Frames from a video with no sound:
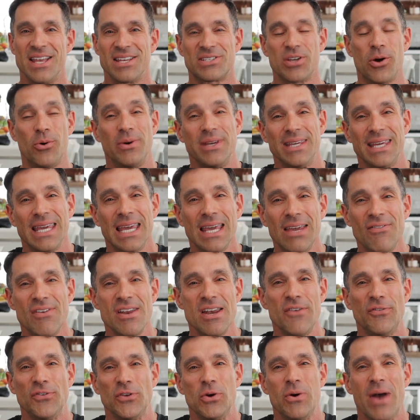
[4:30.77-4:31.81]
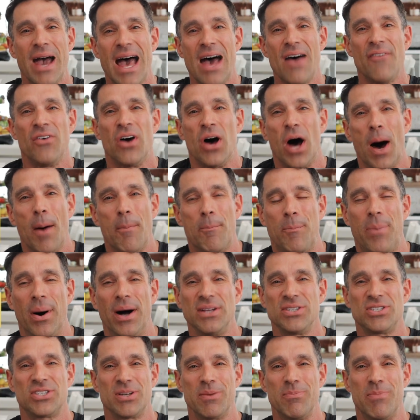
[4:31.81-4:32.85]
So even if you have a
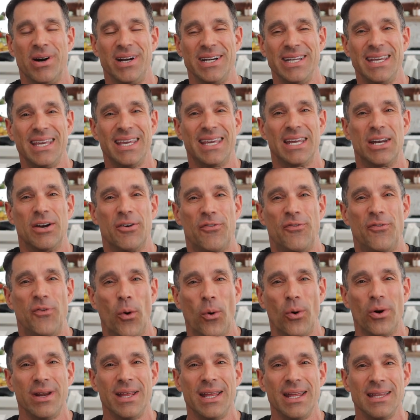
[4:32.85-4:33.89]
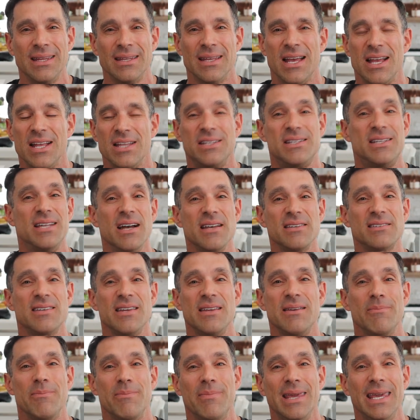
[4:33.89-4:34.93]
bunch of money, can afford it,
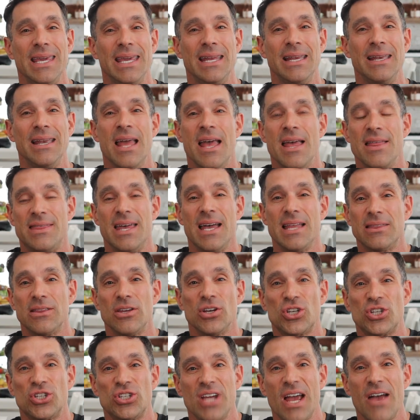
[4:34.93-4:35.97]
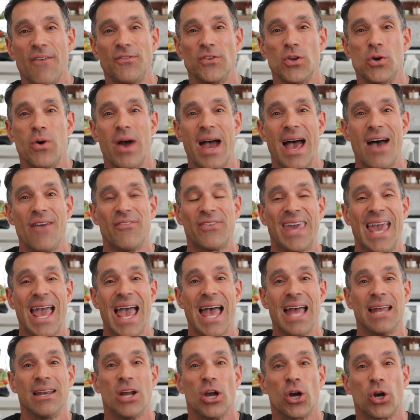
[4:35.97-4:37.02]
doesn't mean that the chef you have
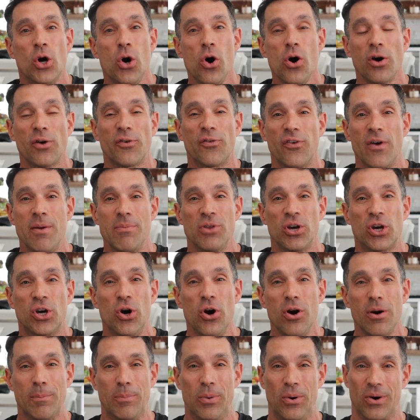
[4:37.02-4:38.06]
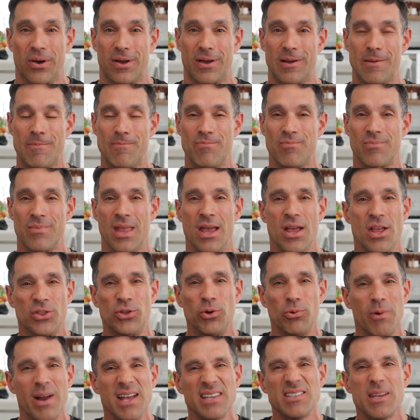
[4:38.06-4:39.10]
can't cook from the cookbook.
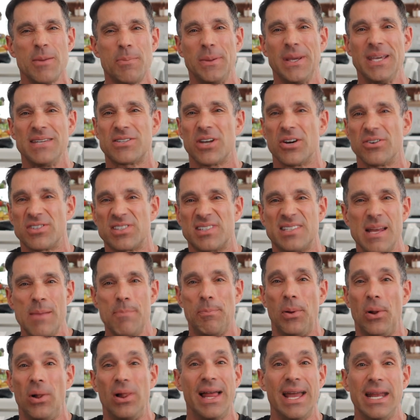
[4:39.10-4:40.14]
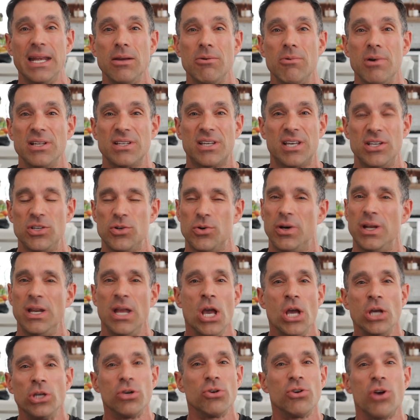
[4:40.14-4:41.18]
The recipes are simple. Anyone can do
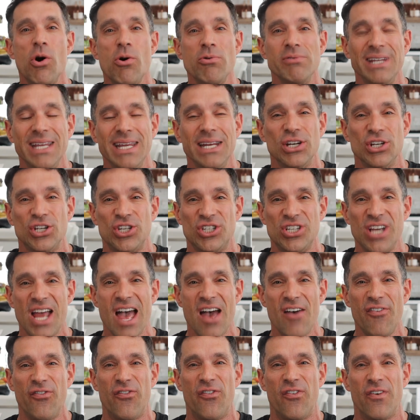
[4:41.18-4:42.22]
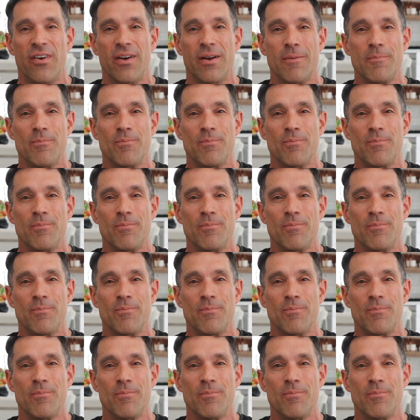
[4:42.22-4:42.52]
it. You don't need a chef.